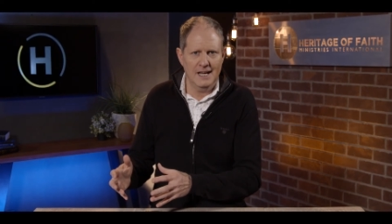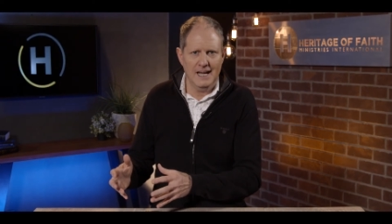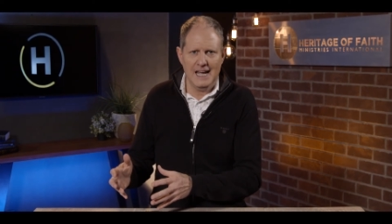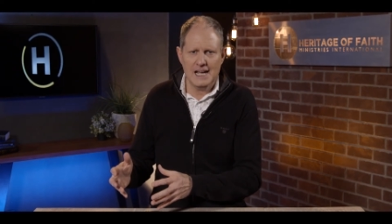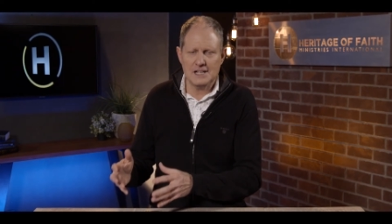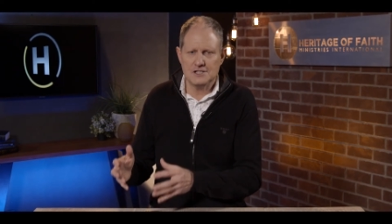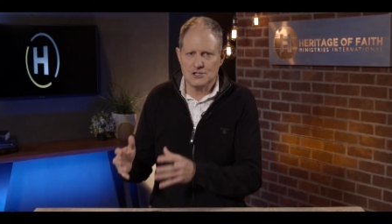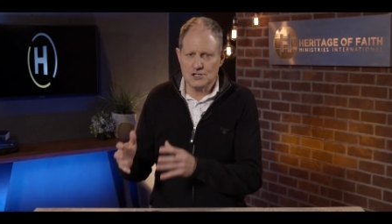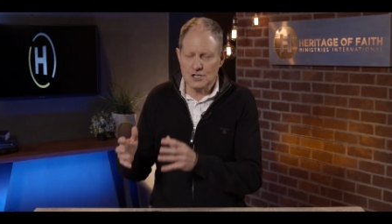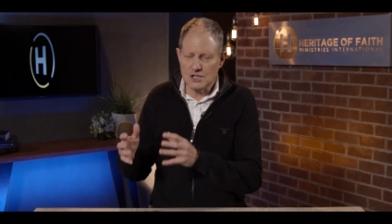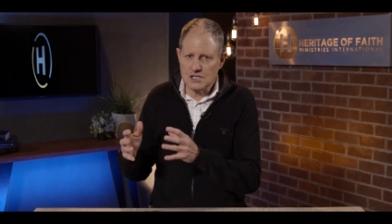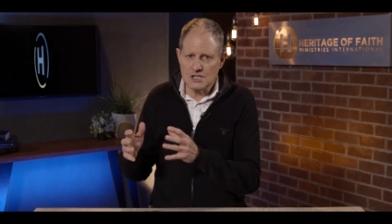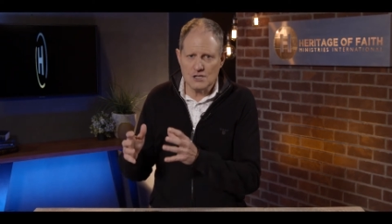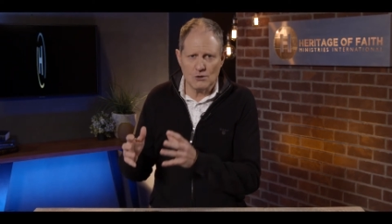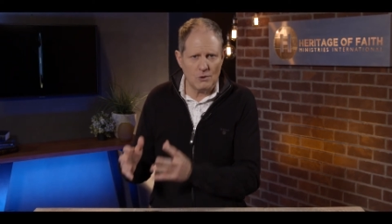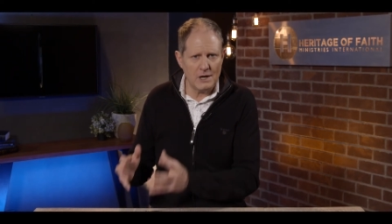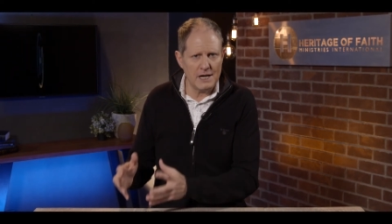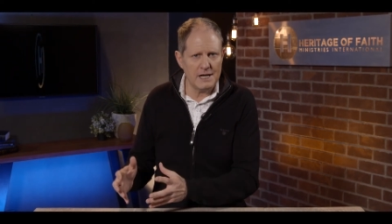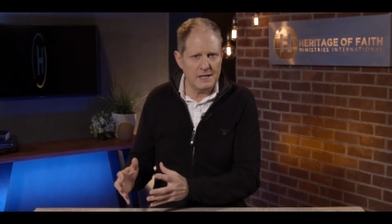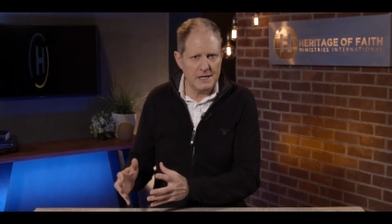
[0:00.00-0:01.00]
It's just the
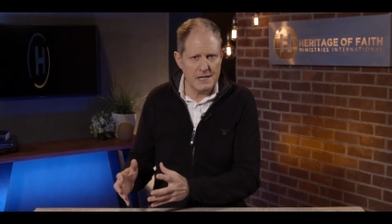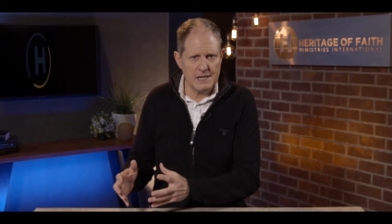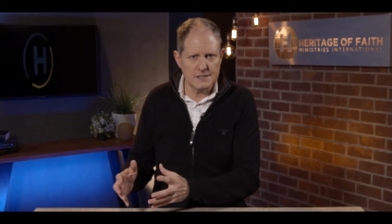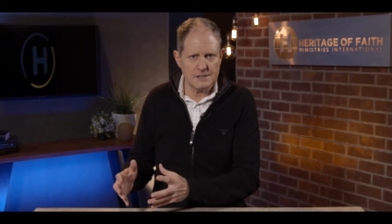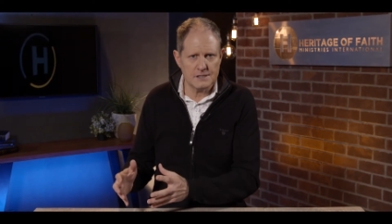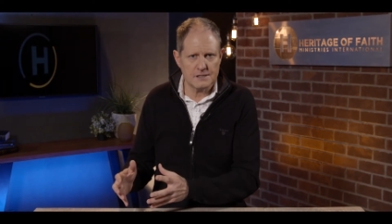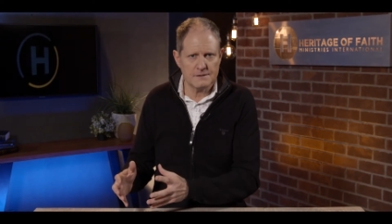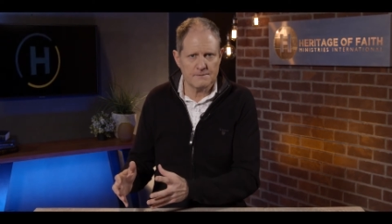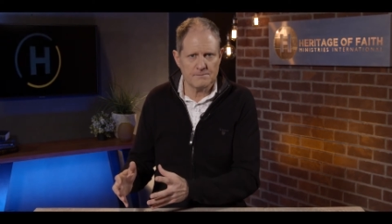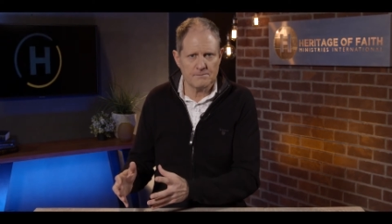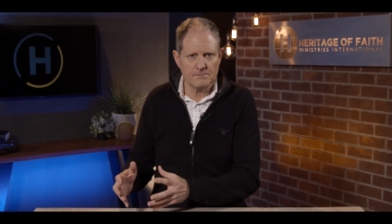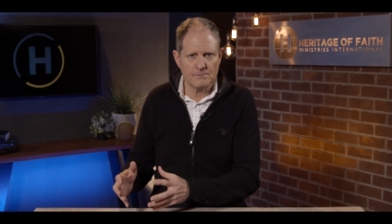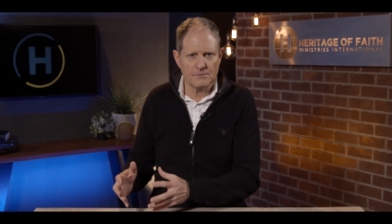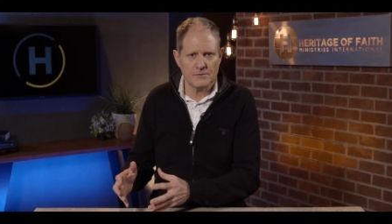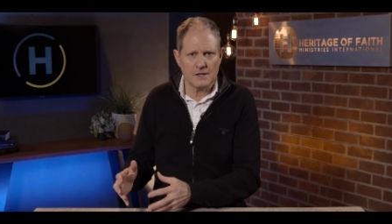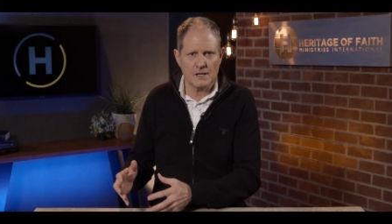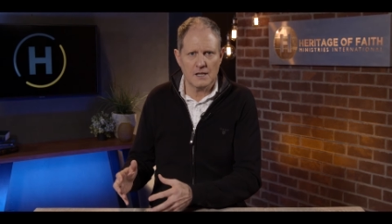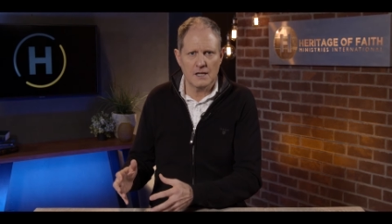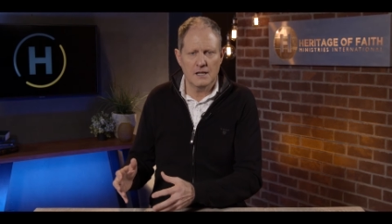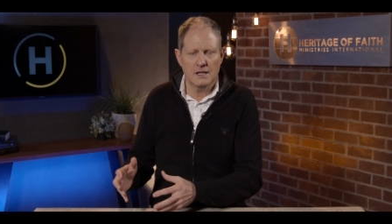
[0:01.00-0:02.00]
way it is.
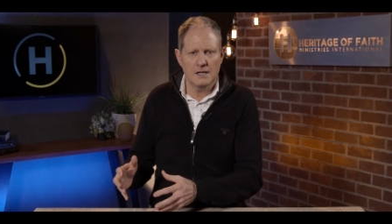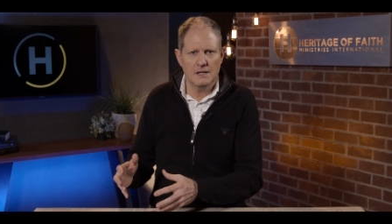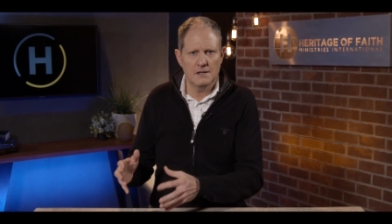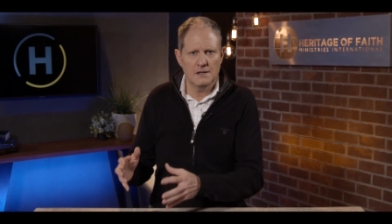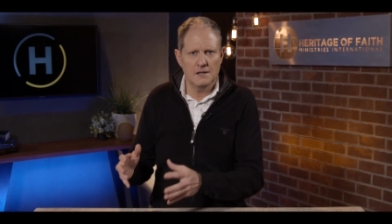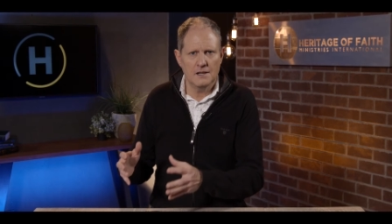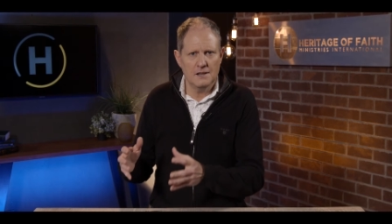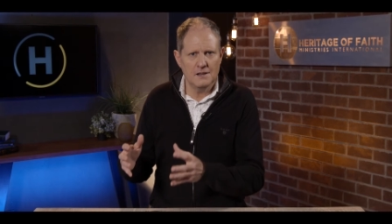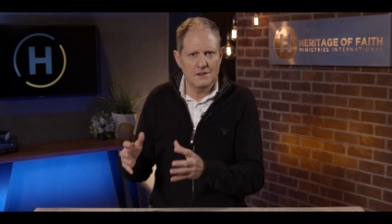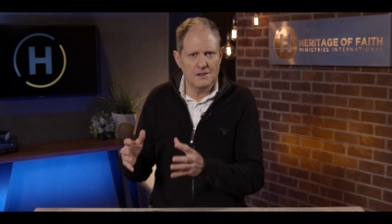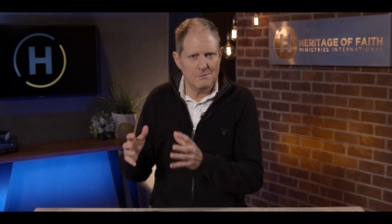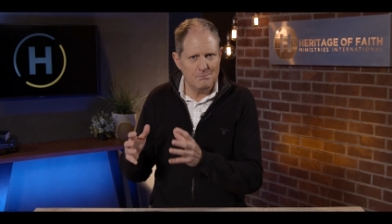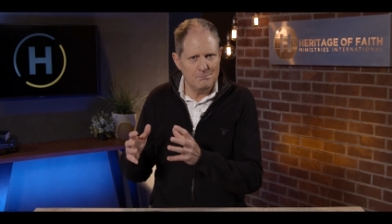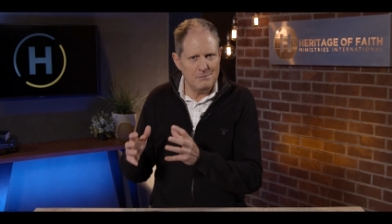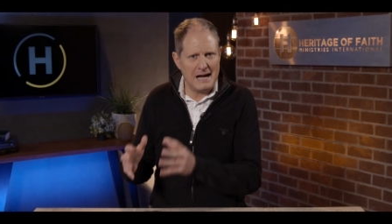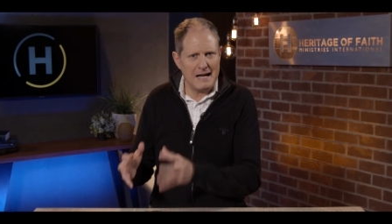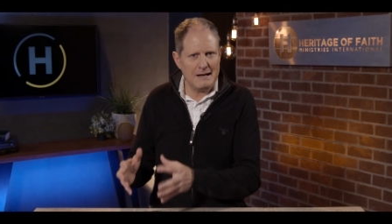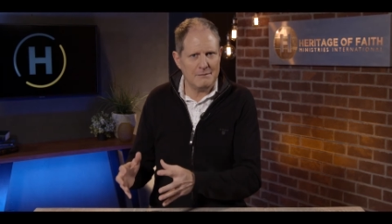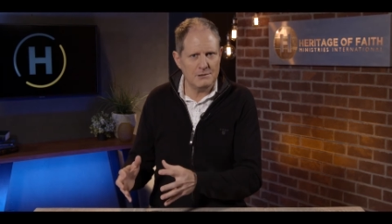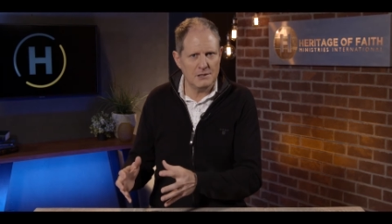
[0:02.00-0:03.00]
The
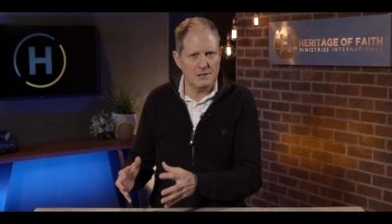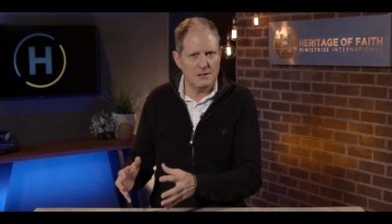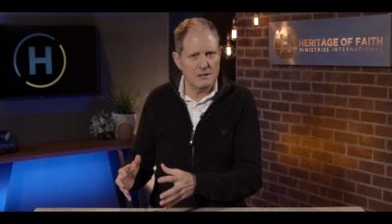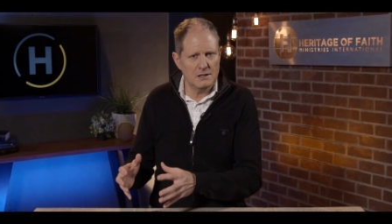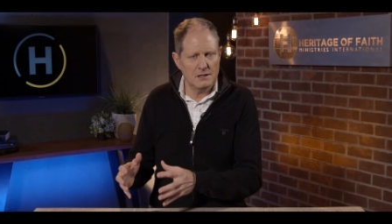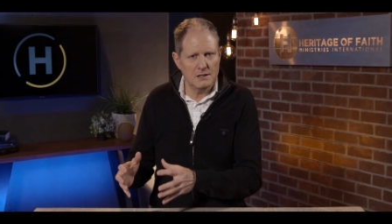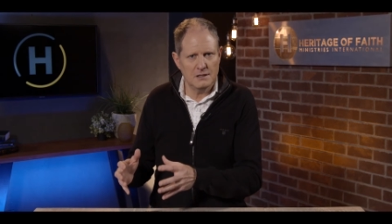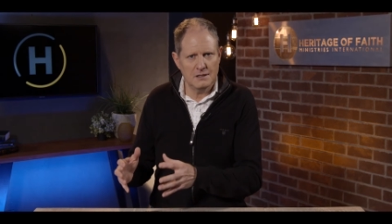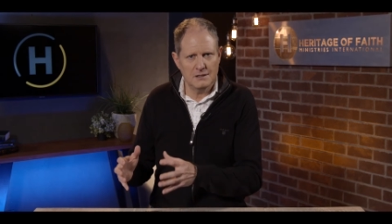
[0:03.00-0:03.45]
Bible